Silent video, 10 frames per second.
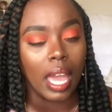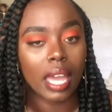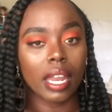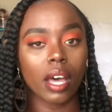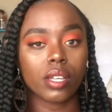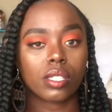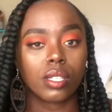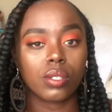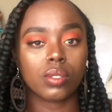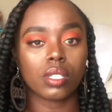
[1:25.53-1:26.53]
and I also
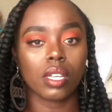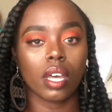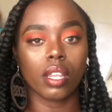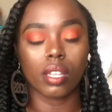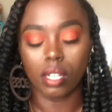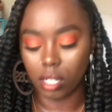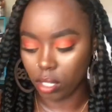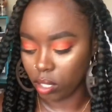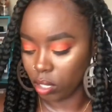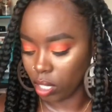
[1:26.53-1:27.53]
use the
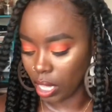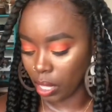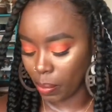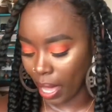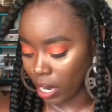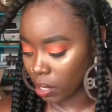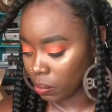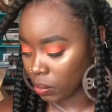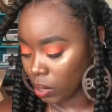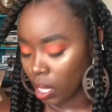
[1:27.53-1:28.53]
color at the
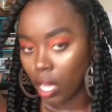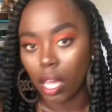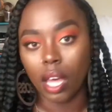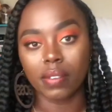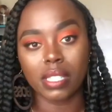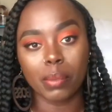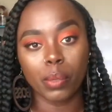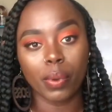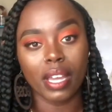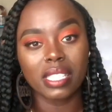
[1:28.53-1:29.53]
bottom of some of the
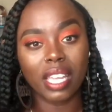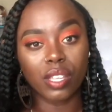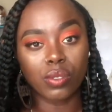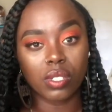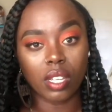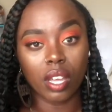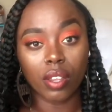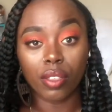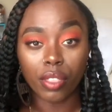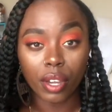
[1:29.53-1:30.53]
braids. I use the
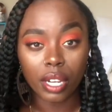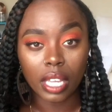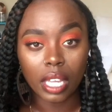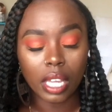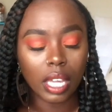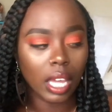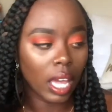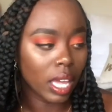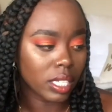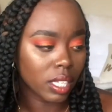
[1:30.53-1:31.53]
color 30.
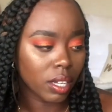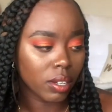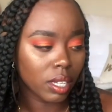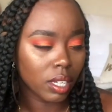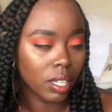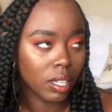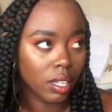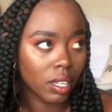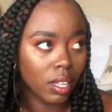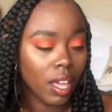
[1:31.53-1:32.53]
Is it 30?
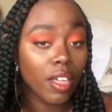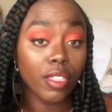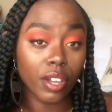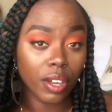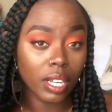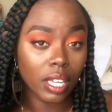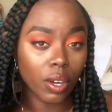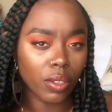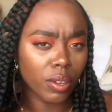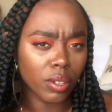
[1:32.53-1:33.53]
30
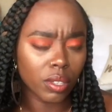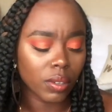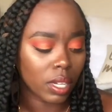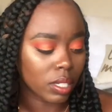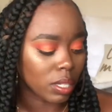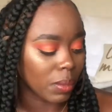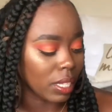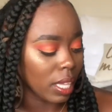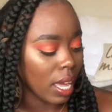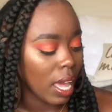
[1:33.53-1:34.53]
or 33 or something
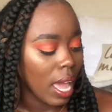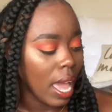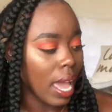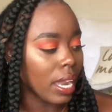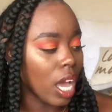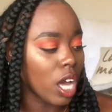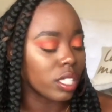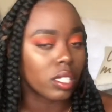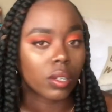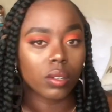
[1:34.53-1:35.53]
like that. And I
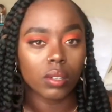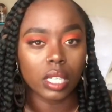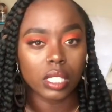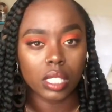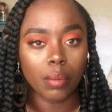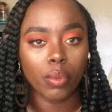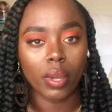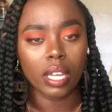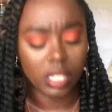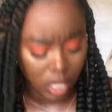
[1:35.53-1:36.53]
also, in some braids,